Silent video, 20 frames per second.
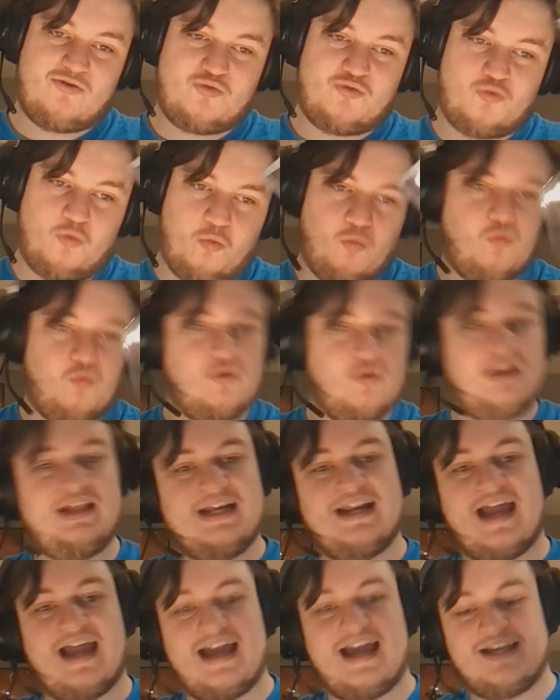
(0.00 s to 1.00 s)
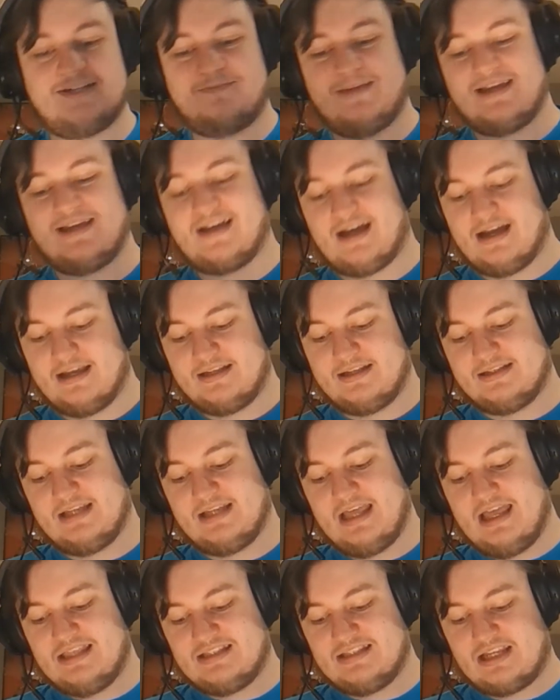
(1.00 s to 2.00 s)
Really nice because
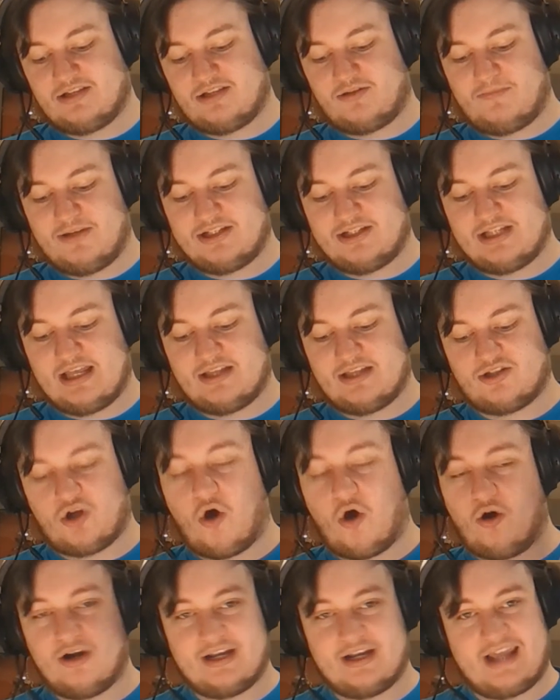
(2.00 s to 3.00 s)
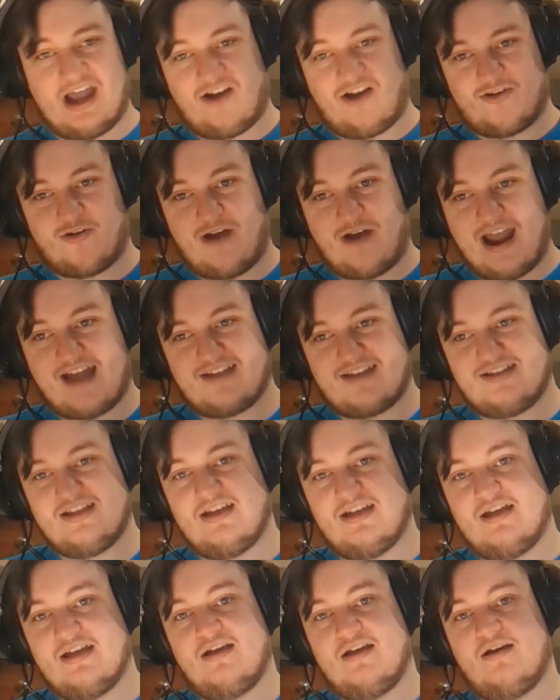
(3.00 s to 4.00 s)
it's not so much that it's hard to counteract,
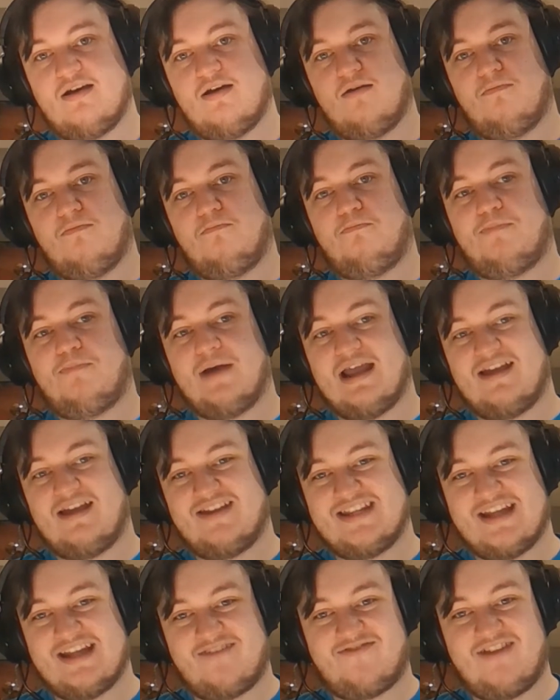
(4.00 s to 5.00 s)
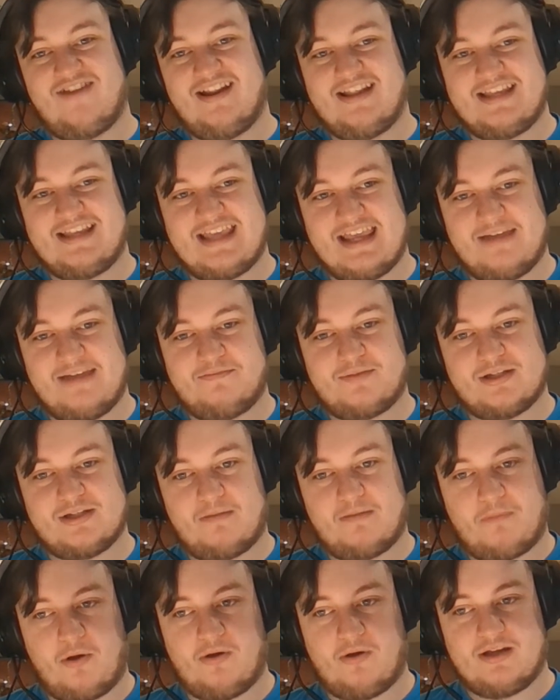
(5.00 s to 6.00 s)
but it definitely keeps
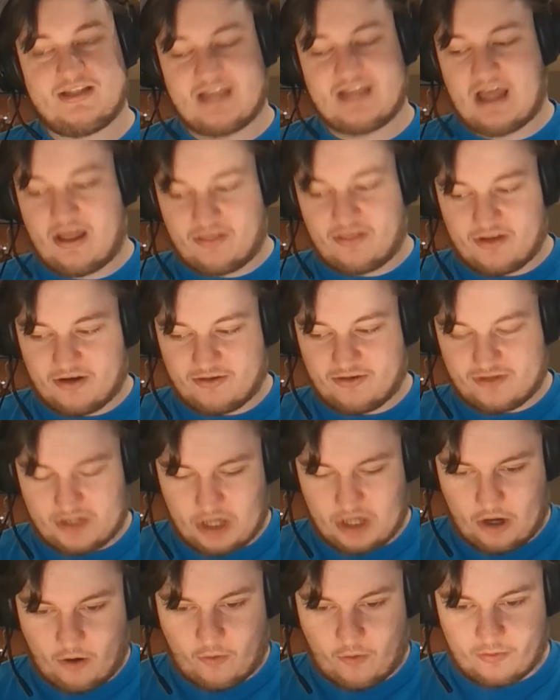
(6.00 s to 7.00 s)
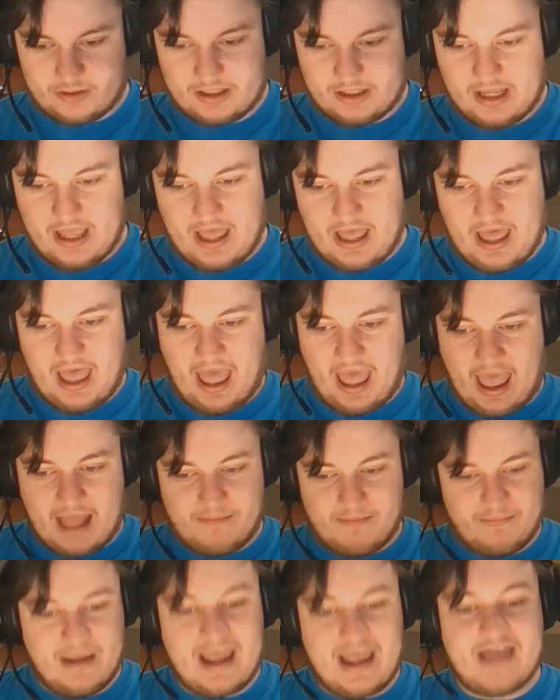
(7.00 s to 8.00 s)
opponents on their toes
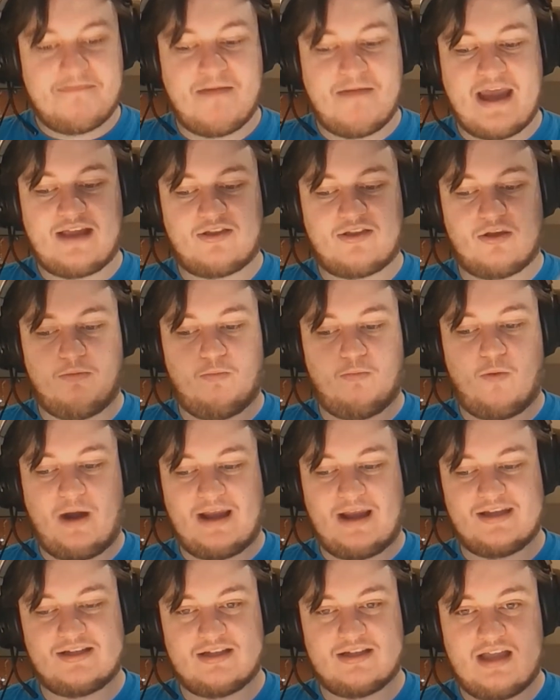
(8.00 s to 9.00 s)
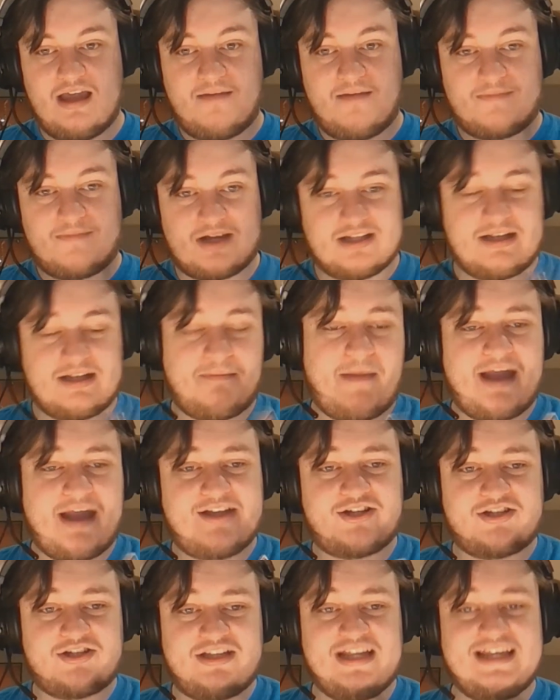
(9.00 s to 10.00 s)
and may make them waste. Because they may
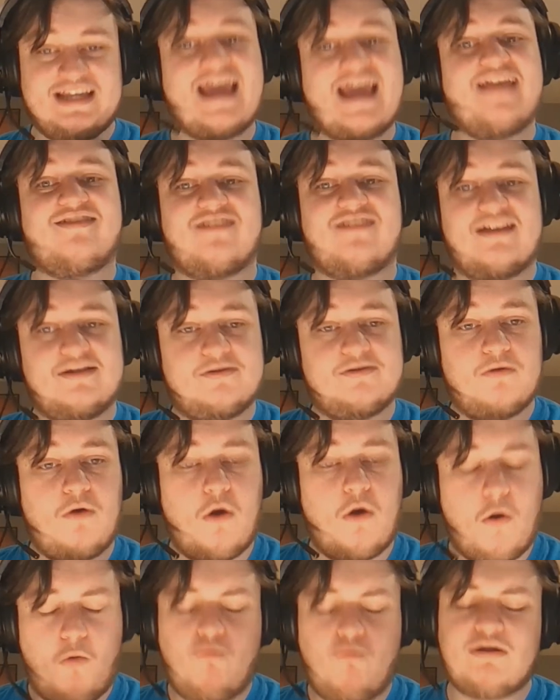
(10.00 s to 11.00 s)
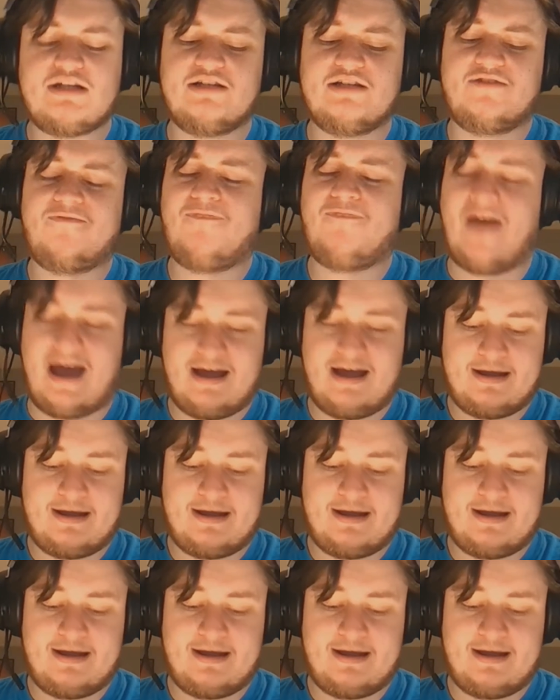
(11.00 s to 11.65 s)
just negate this, which is fine.